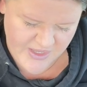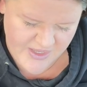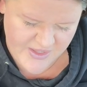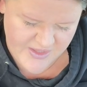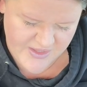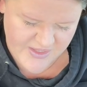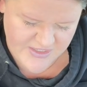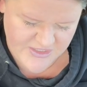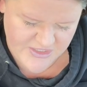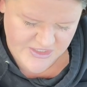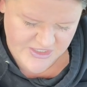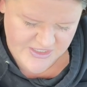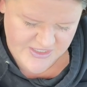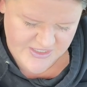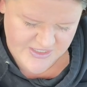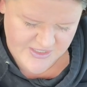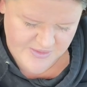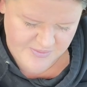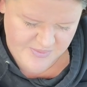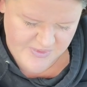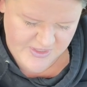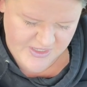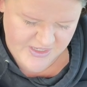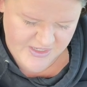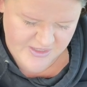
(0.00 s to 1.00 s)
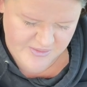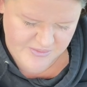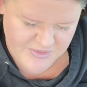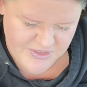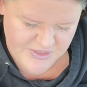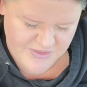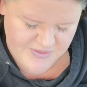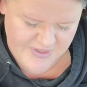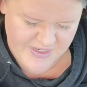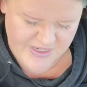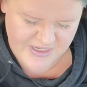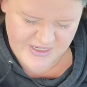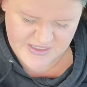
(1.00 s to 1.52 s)
that's just something I'm
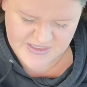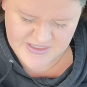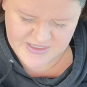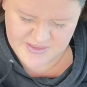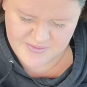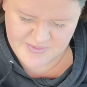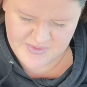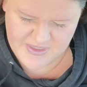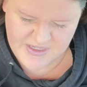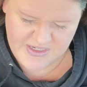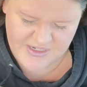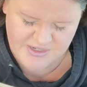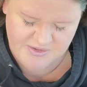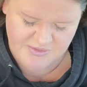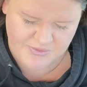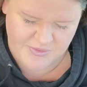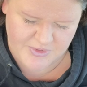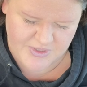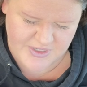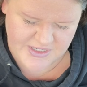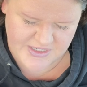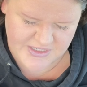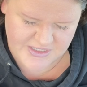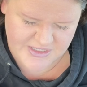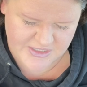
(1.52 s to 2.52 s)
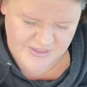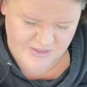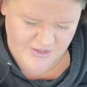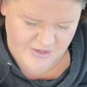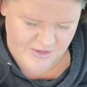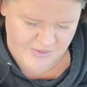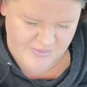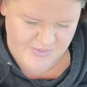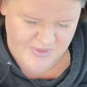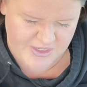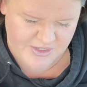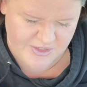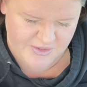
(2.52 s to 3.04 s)
doing and something I've wanted to
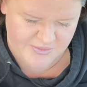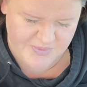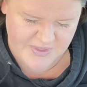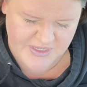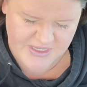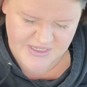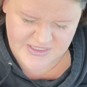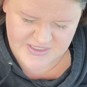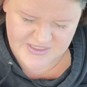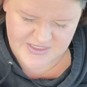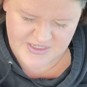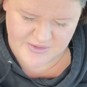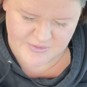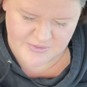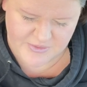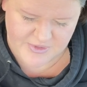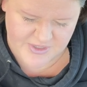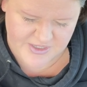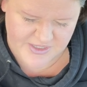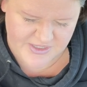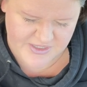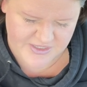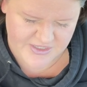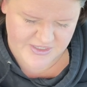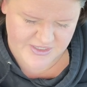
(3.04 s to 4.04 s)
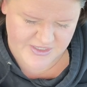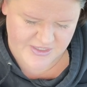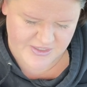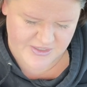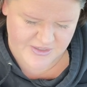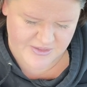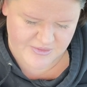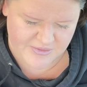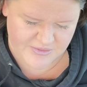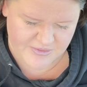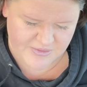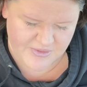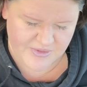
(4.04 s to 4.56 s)
comment on because I wanted
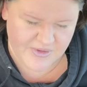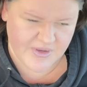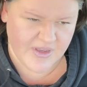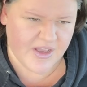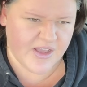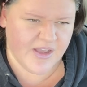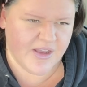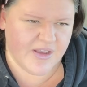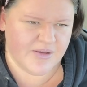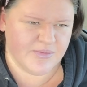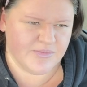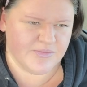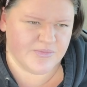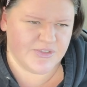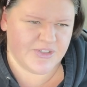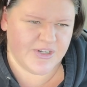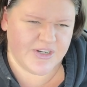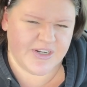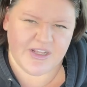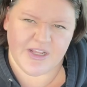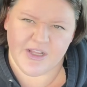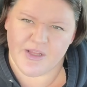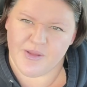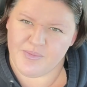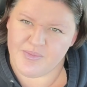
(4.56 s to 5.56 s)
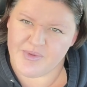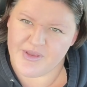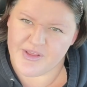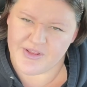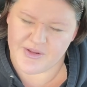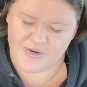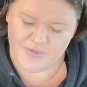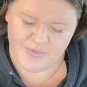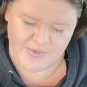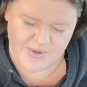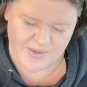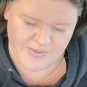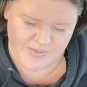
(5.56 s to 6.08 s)
to um, try to help
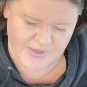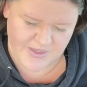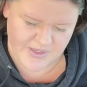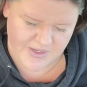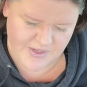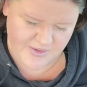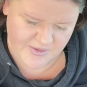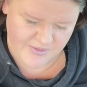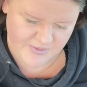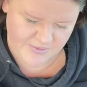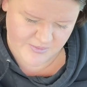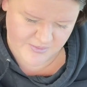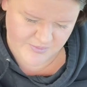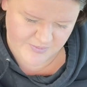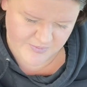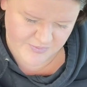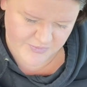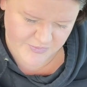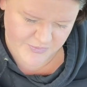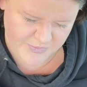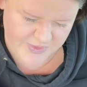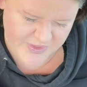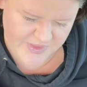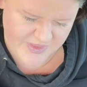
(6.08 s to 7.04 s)
other women with